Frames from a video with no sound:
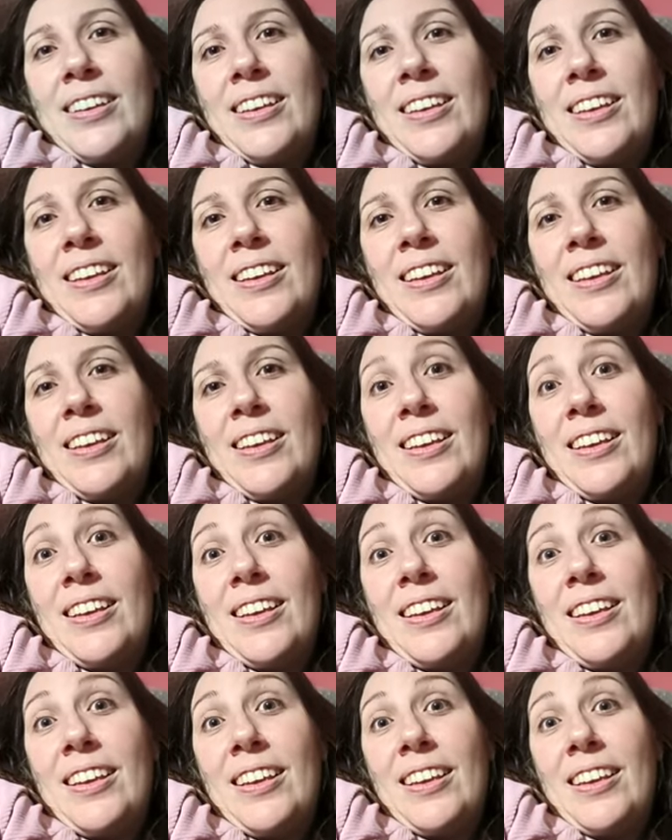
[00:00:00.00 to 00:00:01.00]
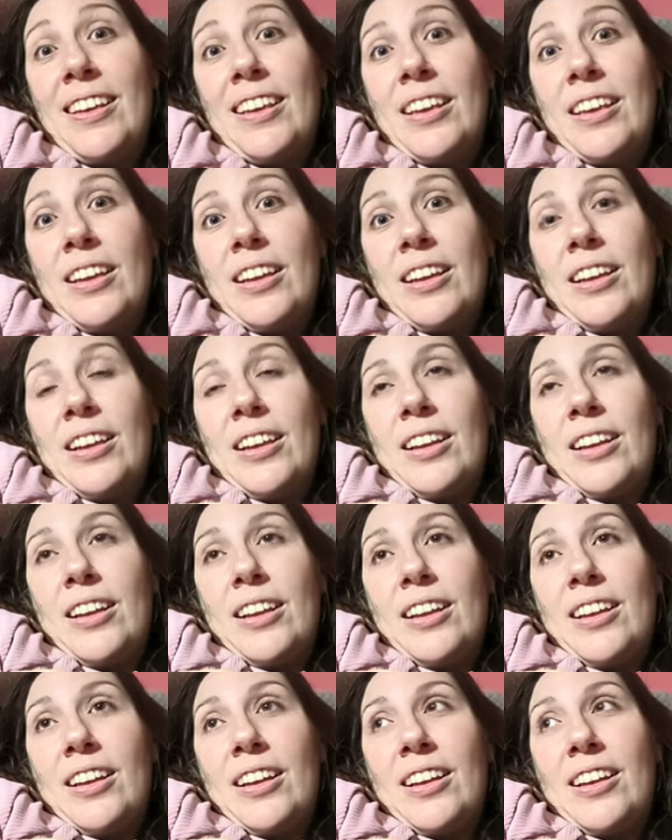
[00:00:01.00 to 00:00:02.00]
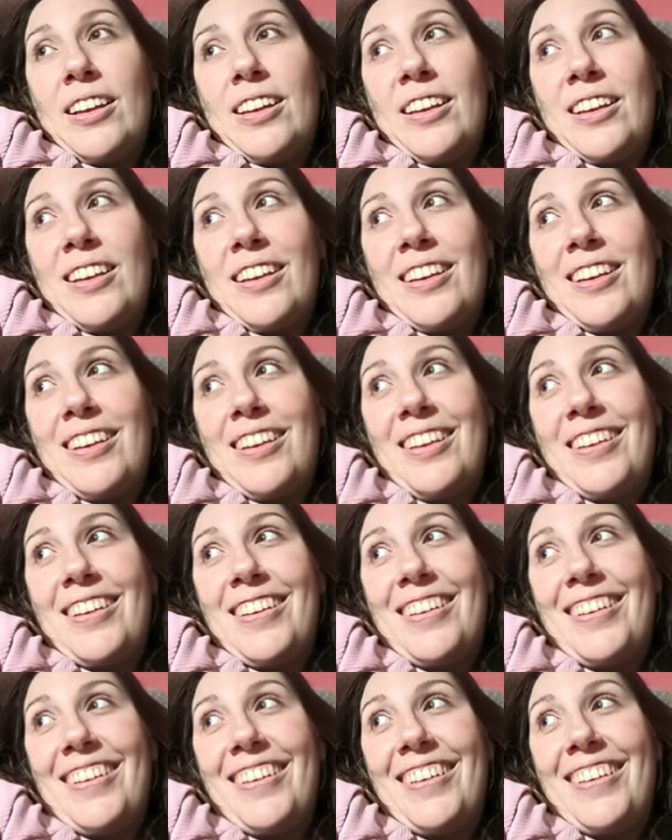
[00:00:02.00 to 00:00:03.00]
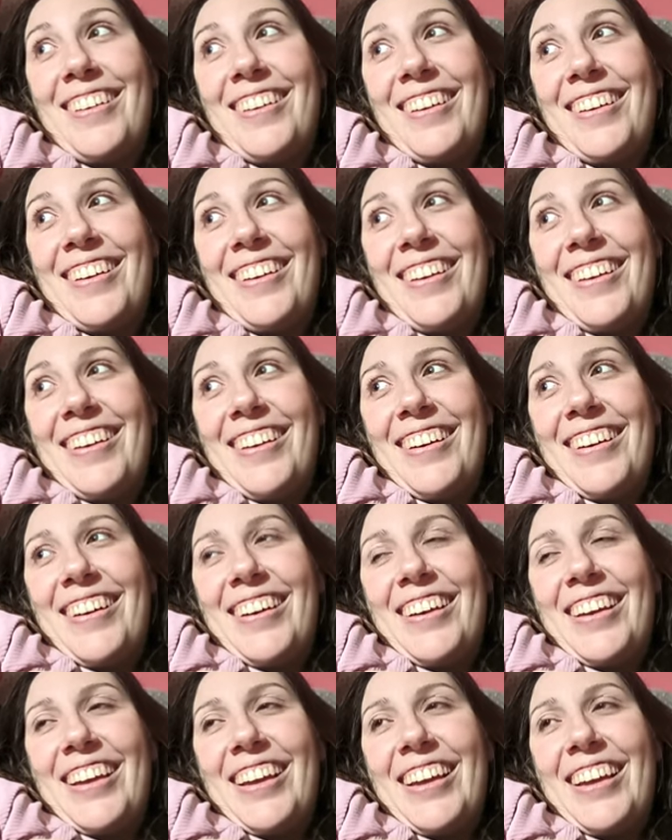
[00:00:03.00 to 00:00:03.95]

No words are spoken by the person on screen.